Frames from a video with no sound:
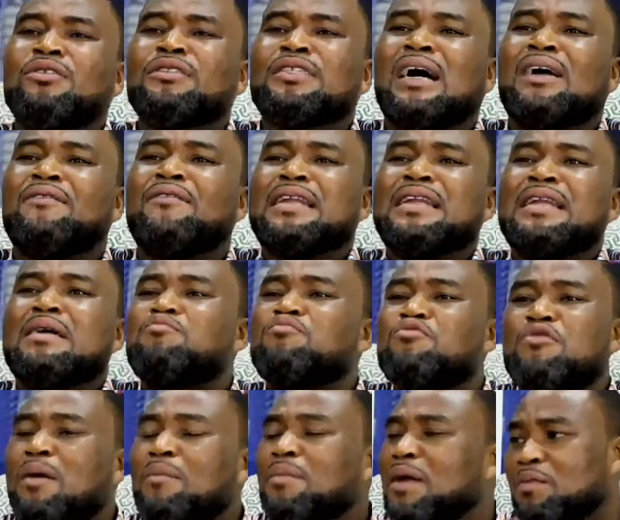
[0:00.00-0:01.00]
don't have
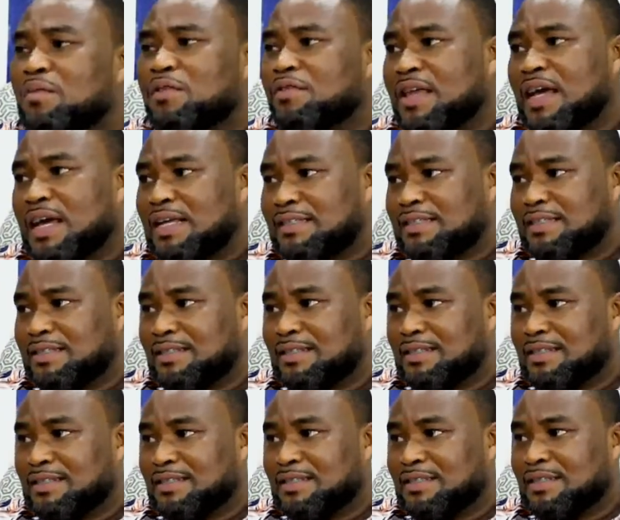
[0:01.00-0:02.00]
any problem with that.
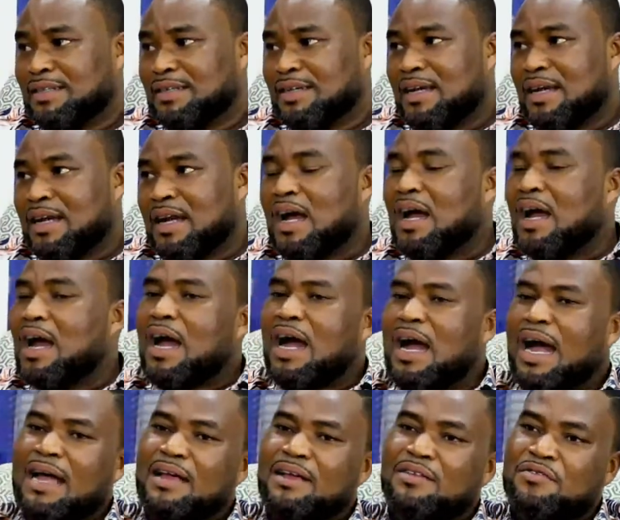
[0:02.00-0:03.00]

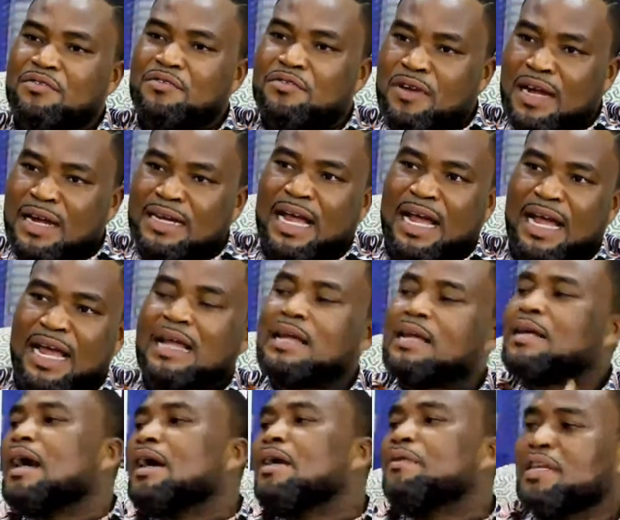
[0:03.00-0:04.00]
I rather
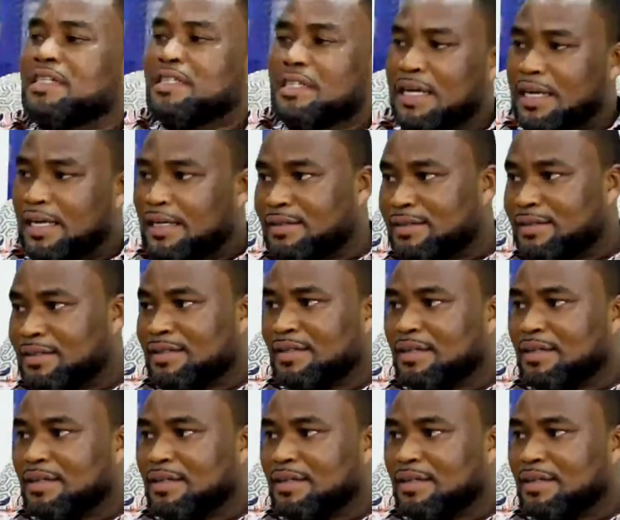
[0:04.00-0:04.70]
encourage her.